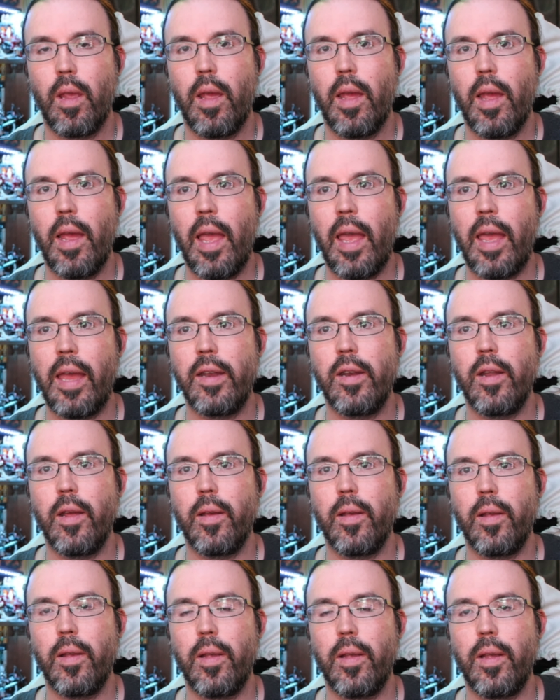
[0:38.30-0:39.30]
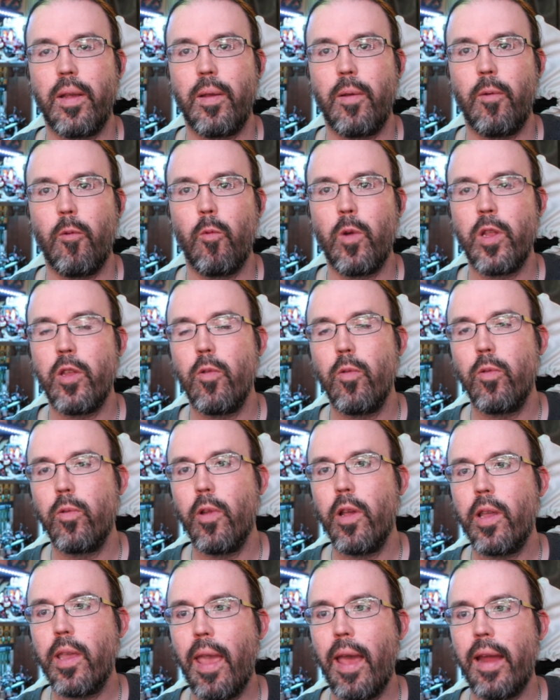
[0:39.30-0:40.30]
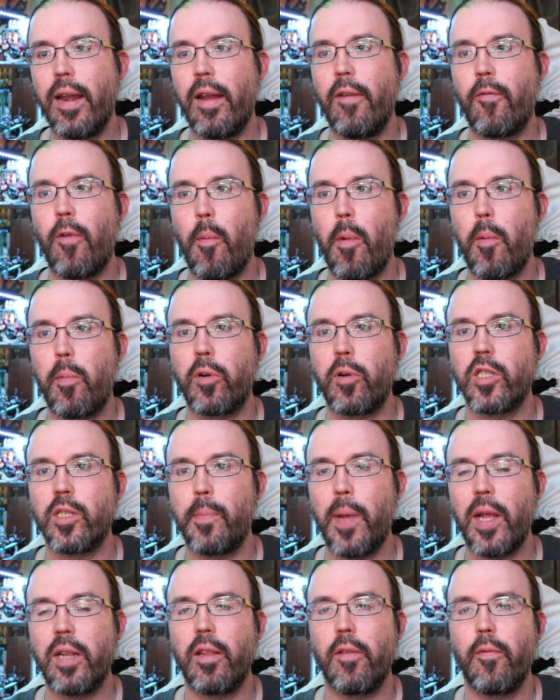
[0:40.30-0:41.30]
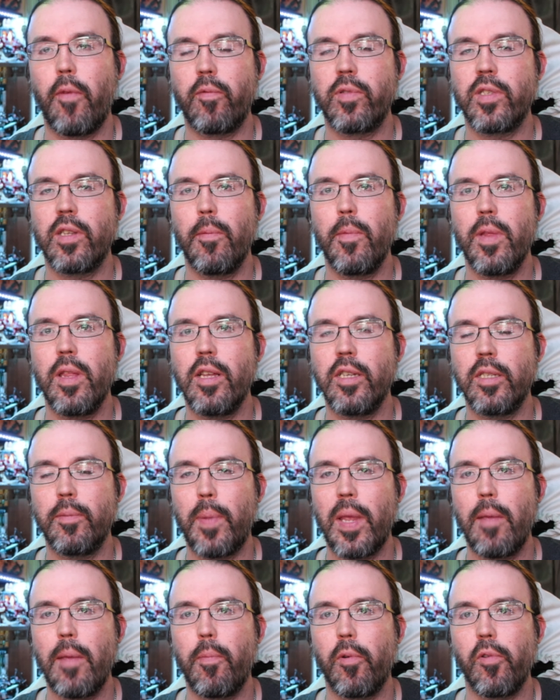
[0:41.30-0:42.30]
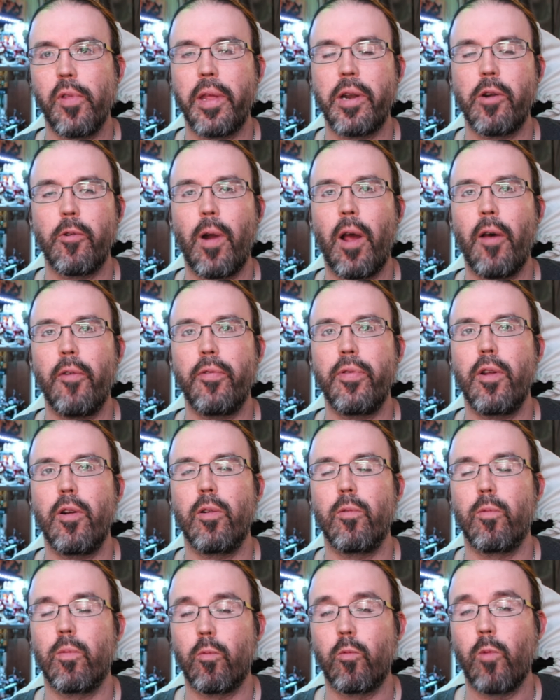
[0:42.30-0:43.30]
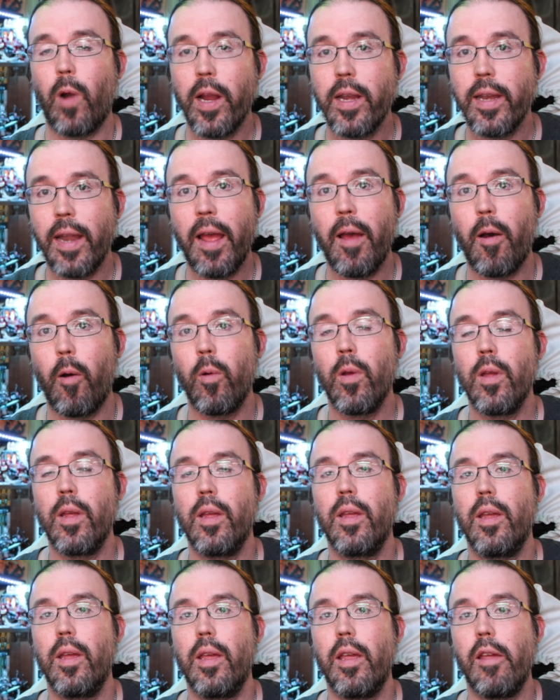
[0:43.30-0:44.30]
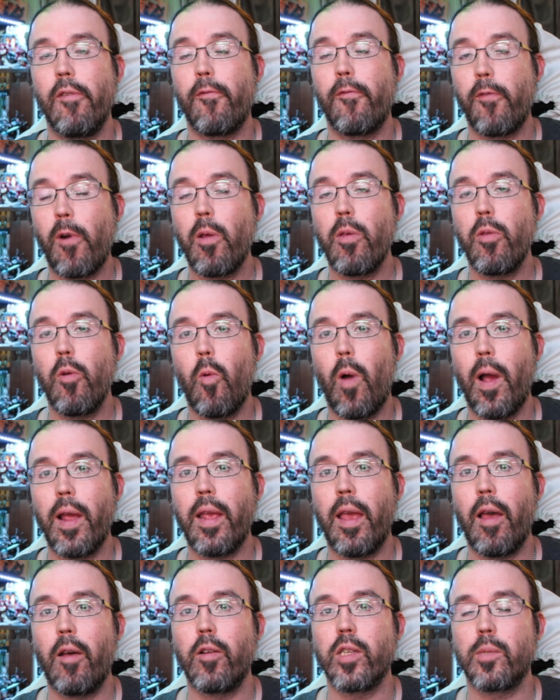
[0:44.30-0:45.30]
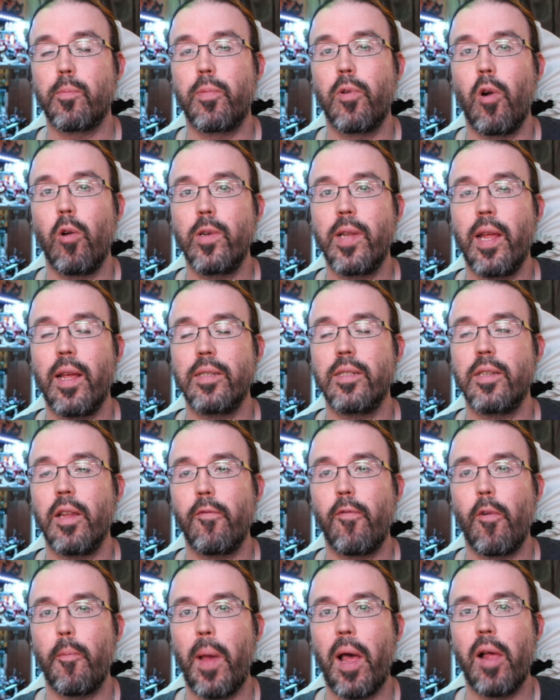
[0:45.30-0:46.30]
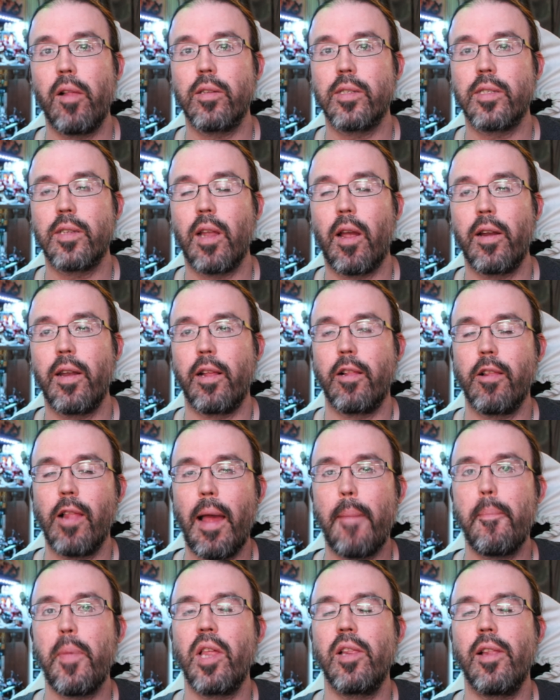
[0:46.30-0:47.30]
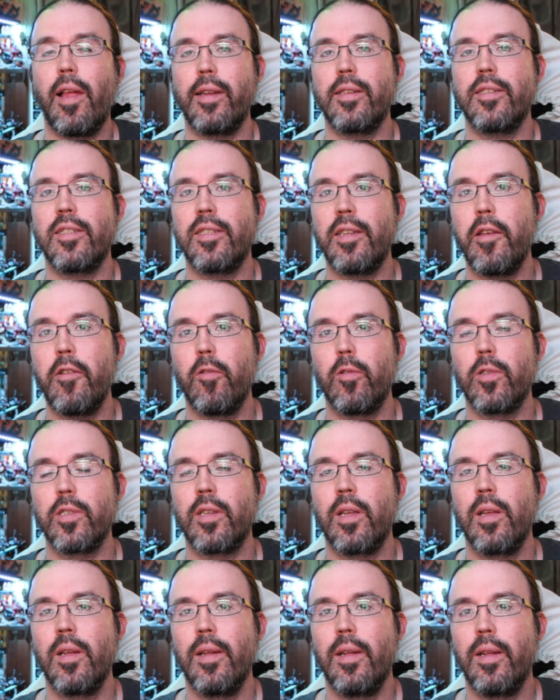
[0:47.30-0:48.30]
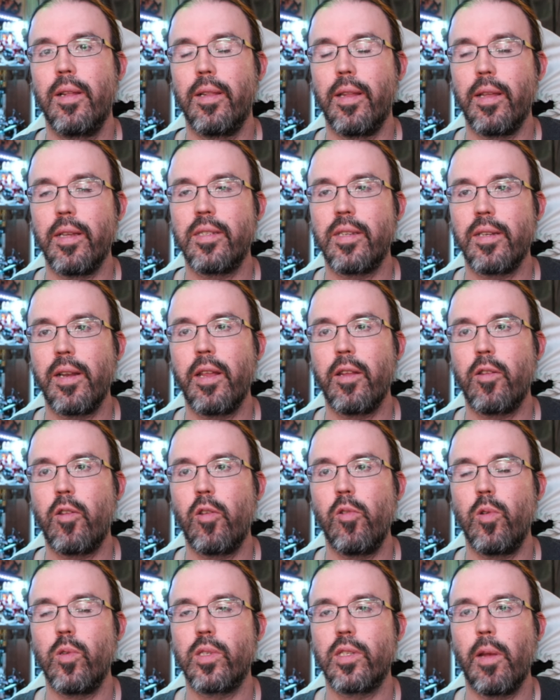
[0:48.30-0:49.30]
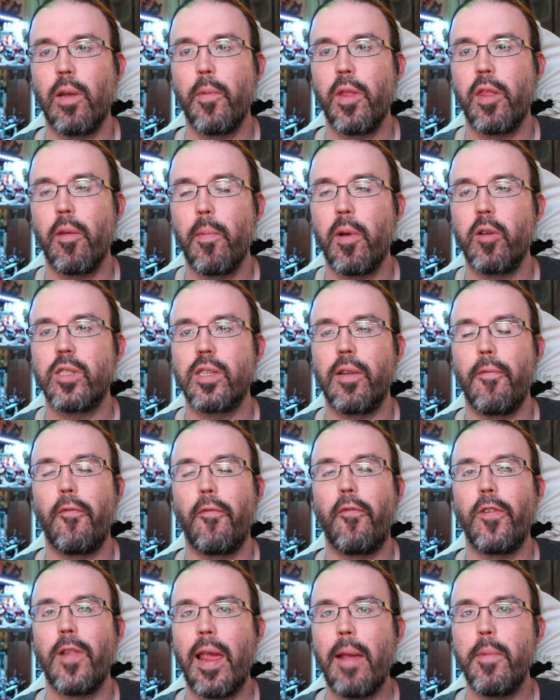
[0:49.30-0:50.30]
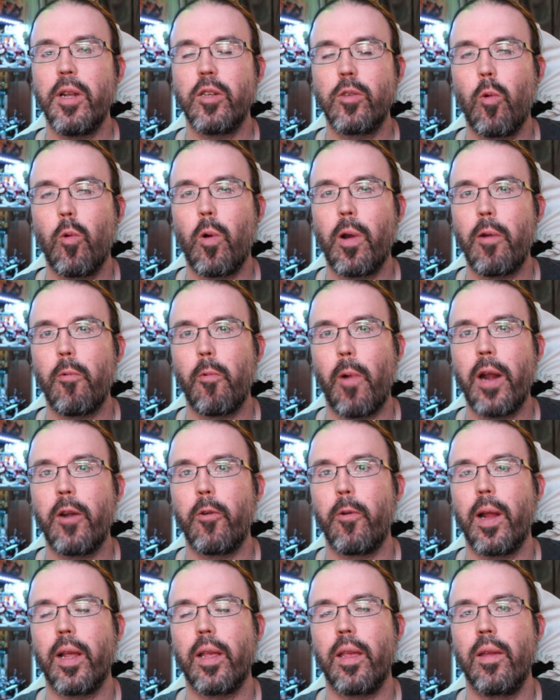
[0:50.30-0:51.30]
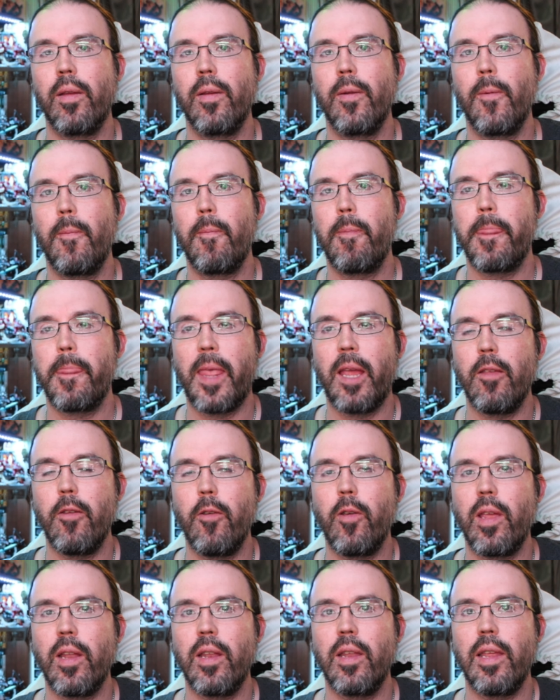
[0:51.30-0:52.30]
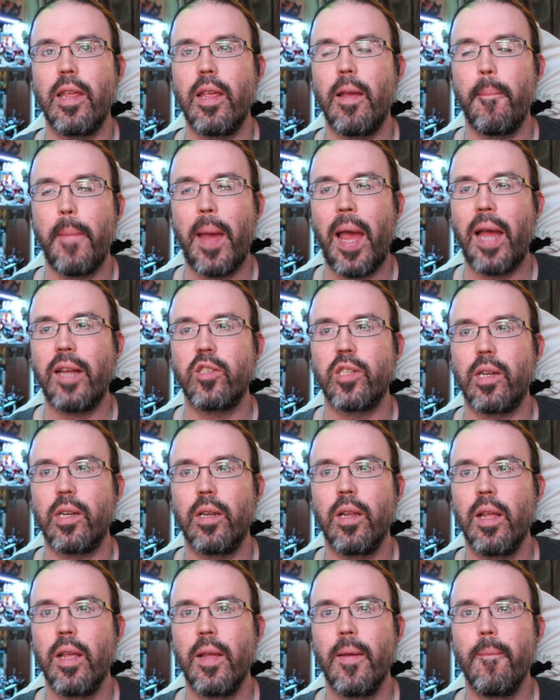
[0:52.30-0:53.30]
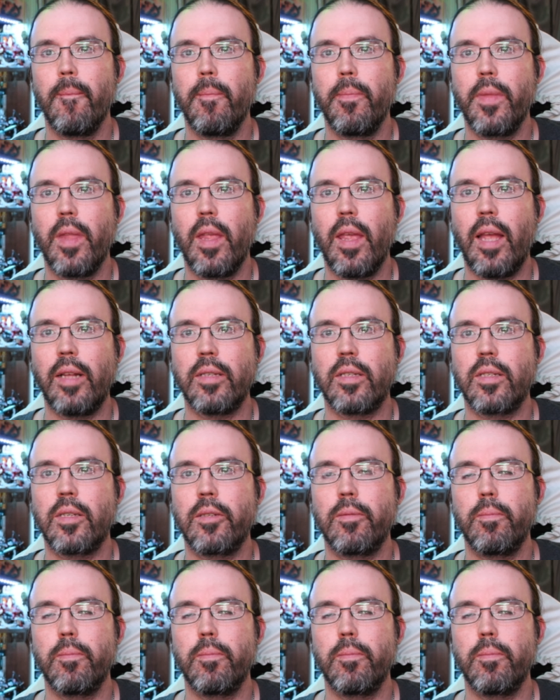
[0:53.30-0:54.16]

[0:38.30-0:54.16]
And when you look at it from a perspective of some of these people that are out there right now in front of the White House protesting for Palestine and clapping like seals, listening to some of the most inflammatory rhetoric that you can imagine, it's